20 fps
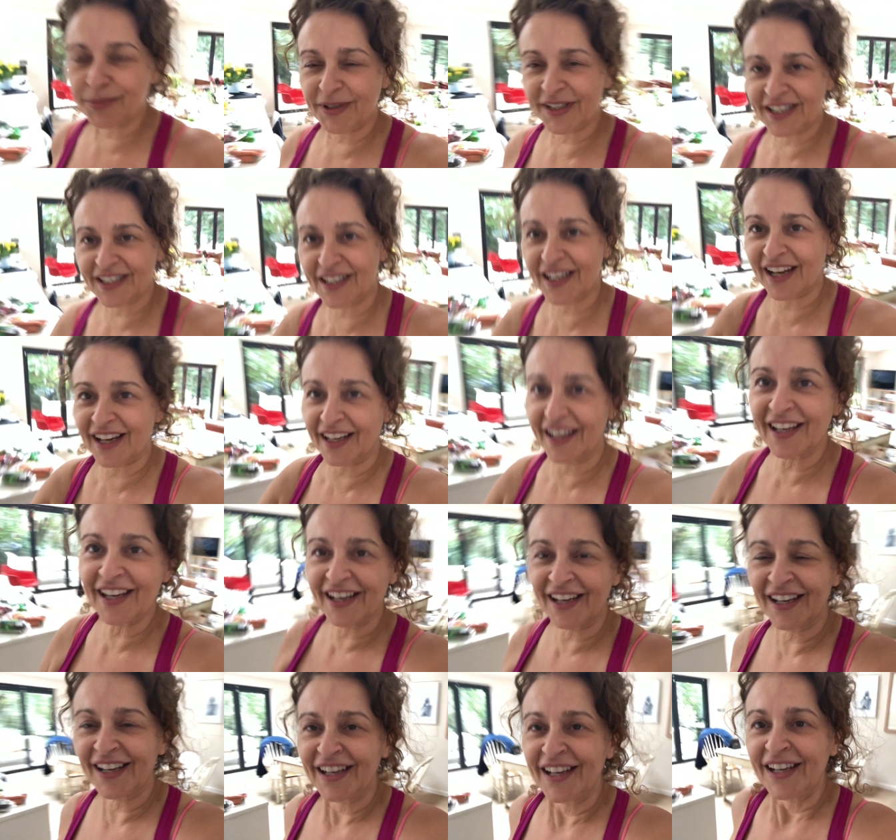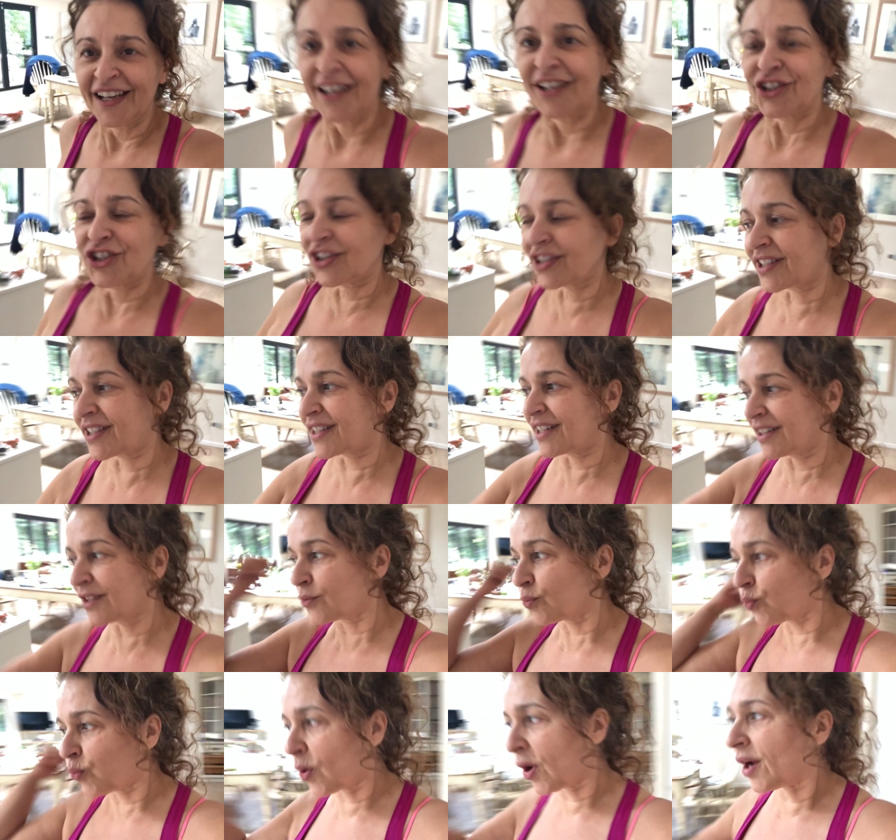busy day. Just
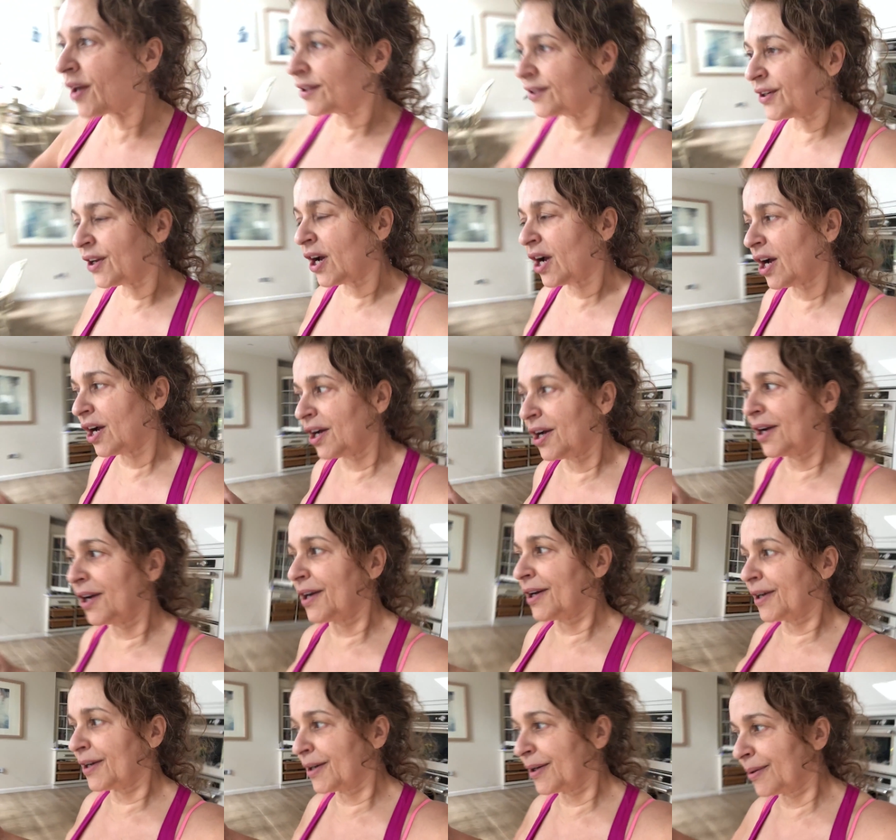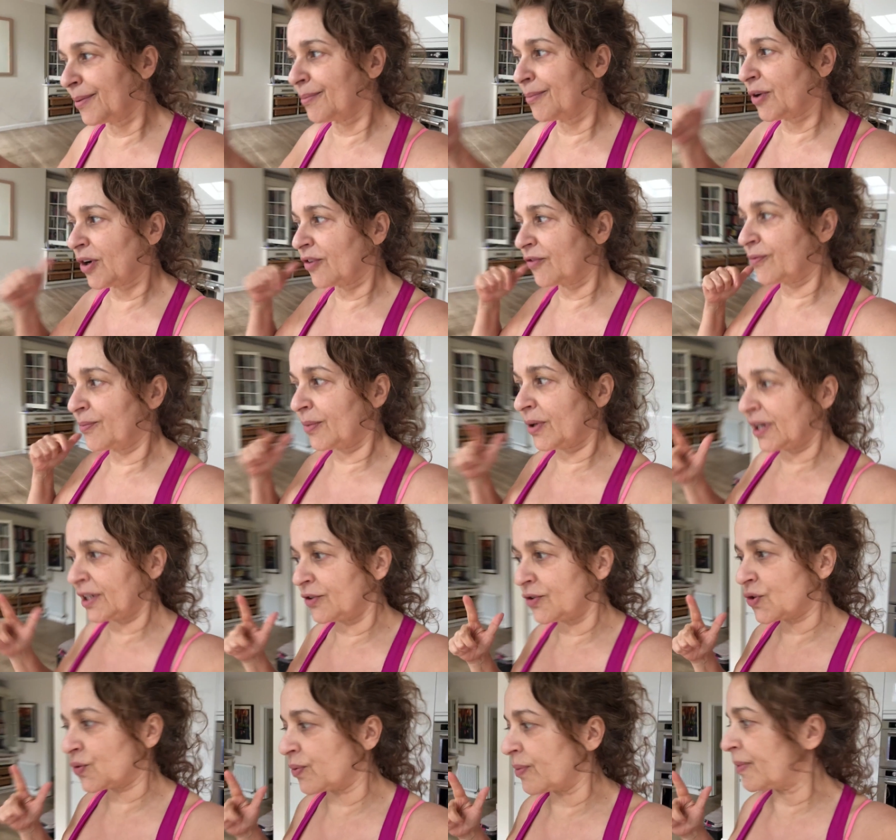did one um, of my
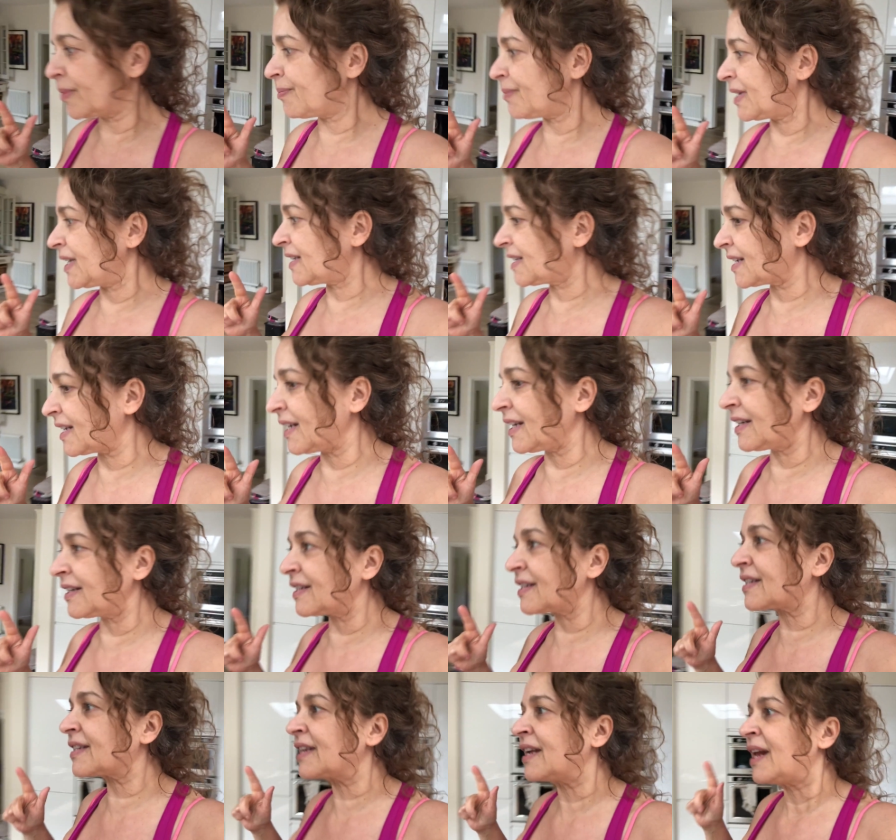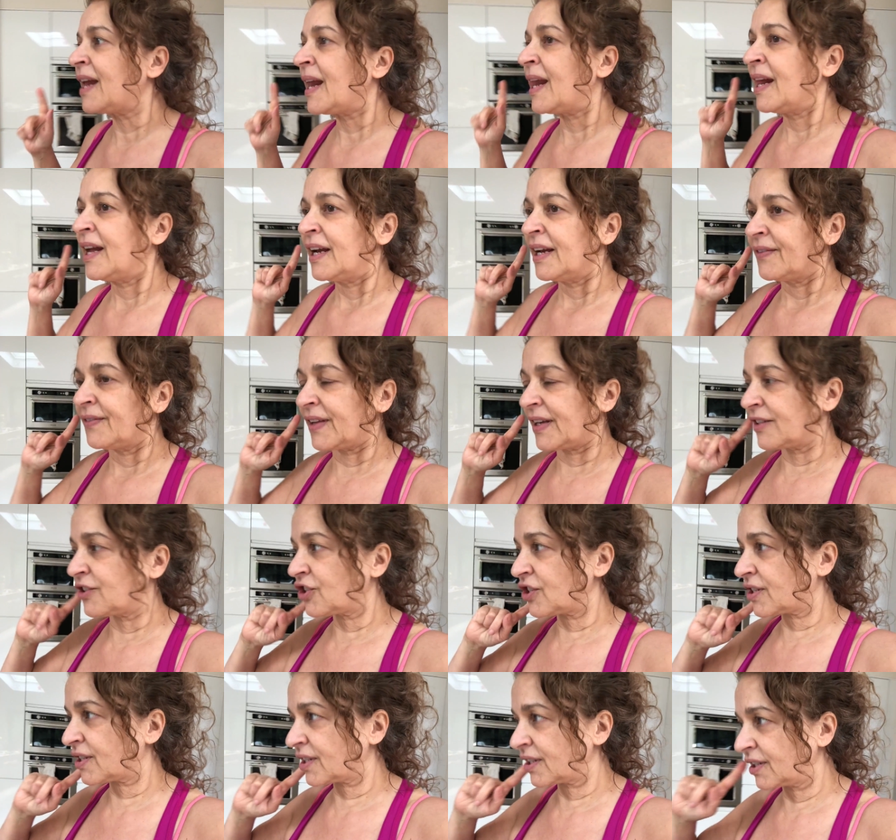Loose Women meetings and then
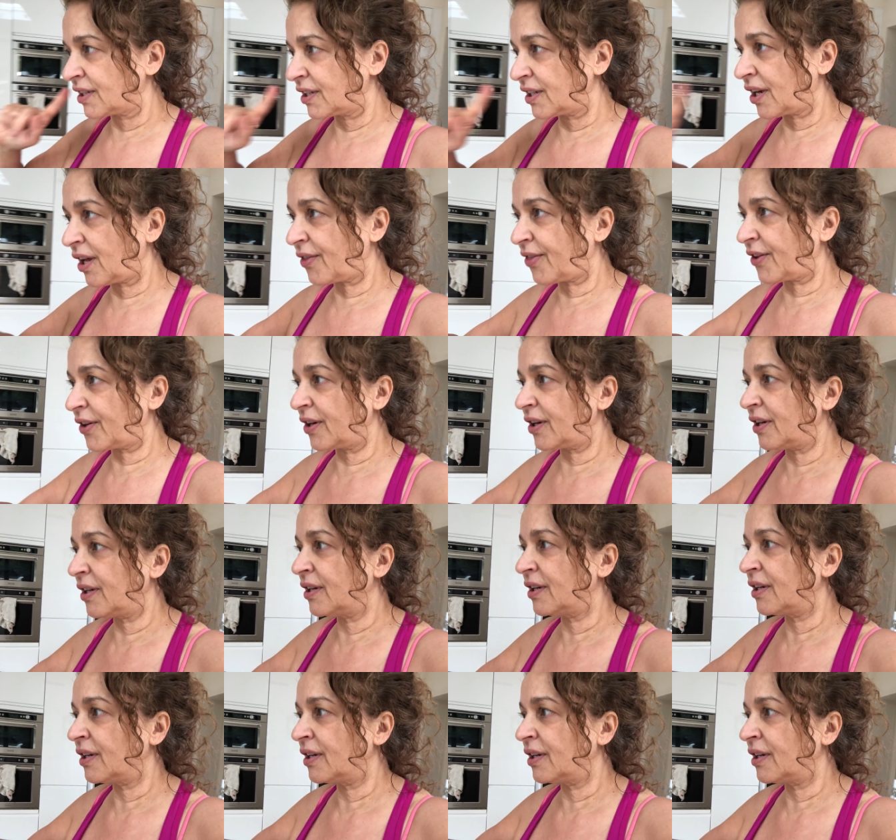just done another